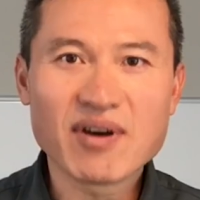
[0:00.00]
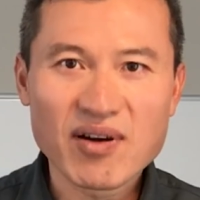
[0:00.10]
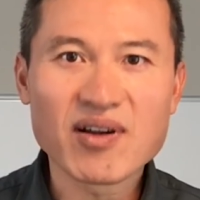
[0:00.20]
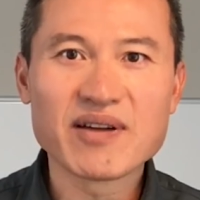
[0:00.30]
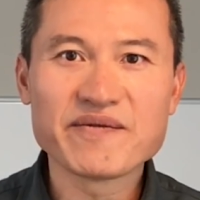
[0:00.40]

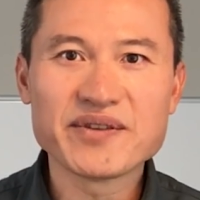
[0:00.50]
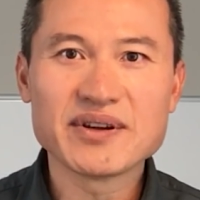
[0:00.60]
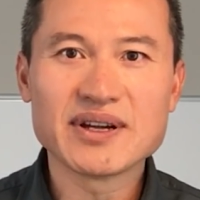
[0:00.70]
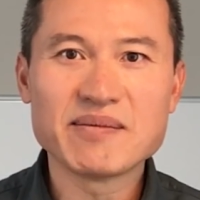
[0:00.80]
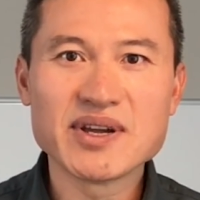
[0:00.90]
online
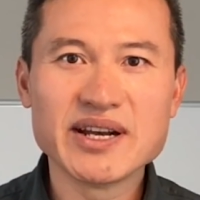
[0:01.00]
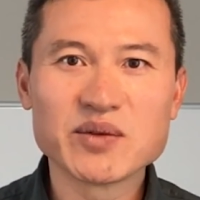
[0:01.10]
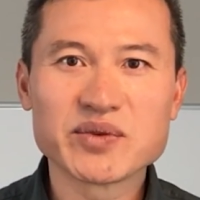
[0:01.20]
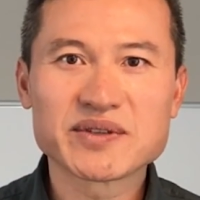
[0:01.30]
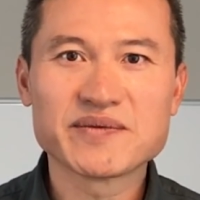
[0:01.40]

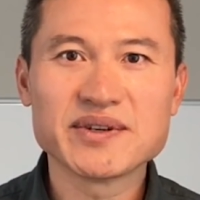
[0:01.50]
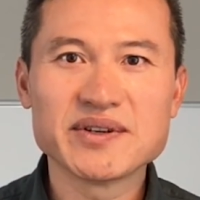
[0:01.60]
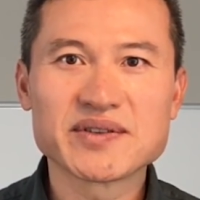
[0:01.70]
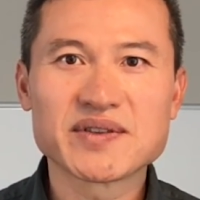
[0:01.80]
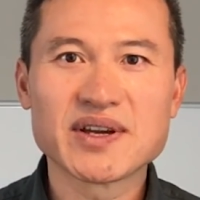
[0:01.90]
learning was
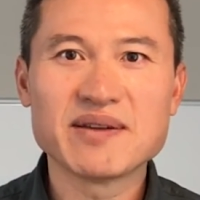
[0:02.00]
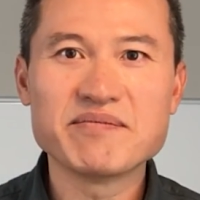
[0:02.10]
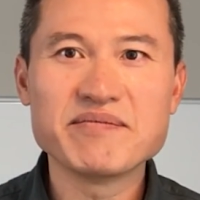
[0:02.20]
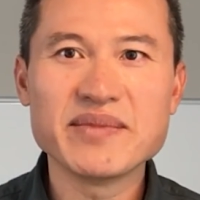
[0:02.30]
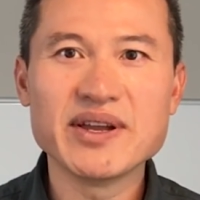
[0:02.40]
first
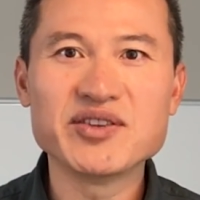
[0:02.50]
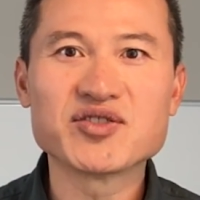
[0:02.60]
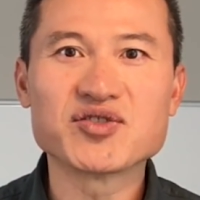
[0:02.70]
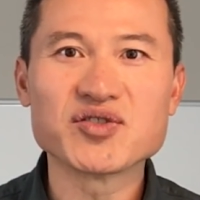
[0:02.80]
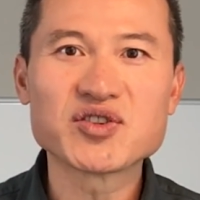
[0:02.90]

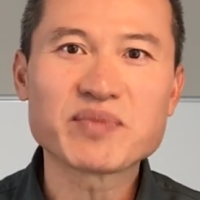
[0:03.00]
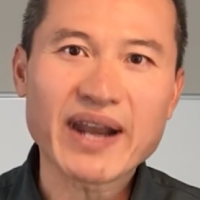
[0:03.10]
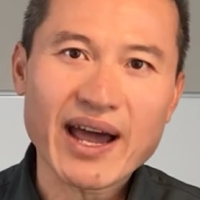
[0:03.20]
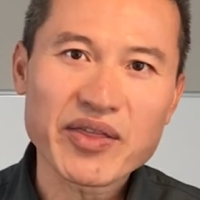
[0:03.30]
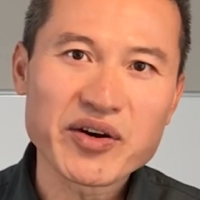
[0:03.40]
introduced, but
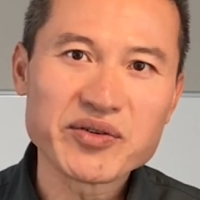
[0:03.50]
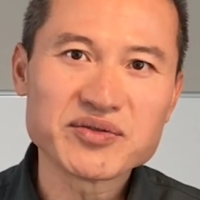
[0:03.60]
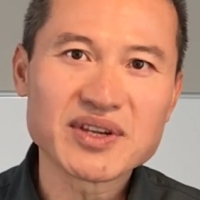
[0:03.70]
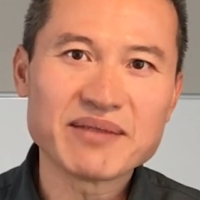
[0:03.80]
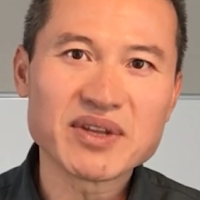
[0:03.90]
how
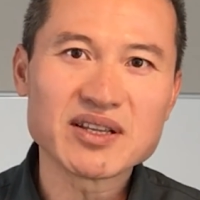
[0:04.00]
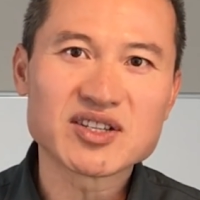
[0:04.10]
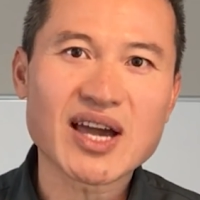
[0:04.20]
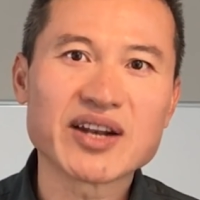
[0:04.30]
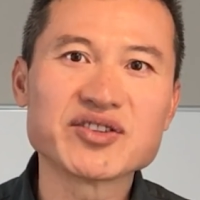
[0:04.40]
those
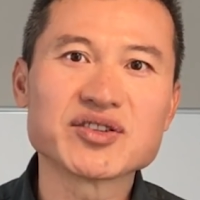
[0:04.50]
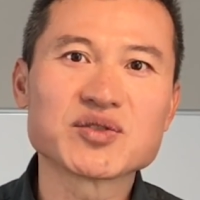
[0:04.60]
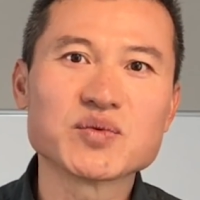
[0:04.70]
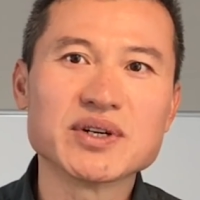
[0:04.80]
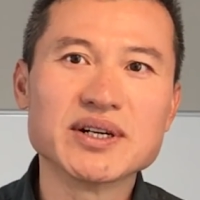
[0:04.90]

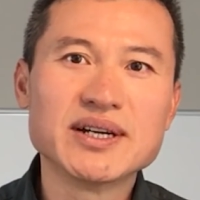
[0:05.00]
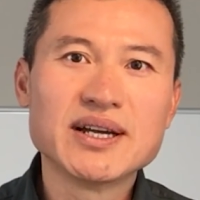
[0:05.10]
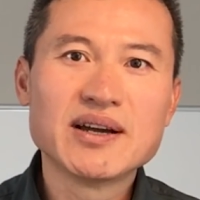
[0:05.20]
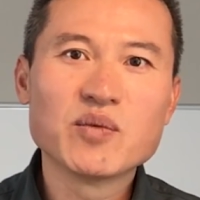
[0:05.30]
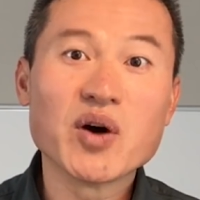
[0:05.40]
challenges were
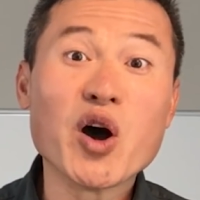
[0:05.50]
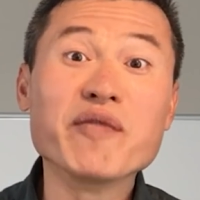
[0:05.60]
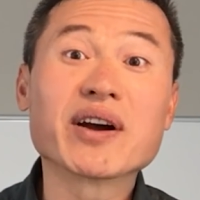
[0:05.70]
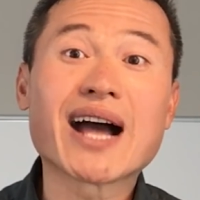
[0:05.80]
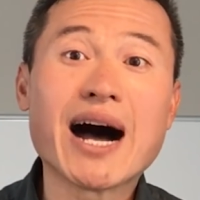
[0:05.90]

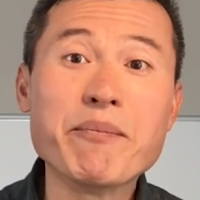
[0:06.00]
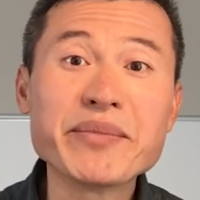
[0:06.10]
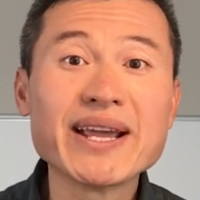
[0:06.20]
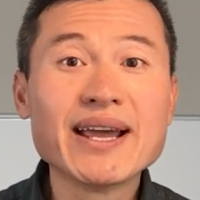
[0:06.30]
overcome.